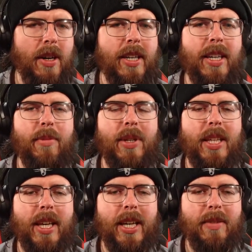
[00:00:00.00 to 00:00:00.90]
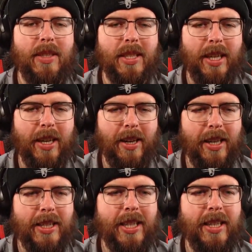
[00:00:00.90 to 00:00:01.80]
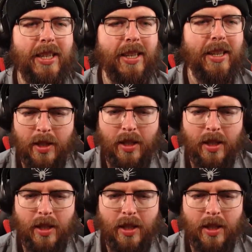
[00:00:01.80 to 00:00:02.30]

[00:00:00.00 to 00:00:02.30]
oh, I get where the cave is now. It's hidden.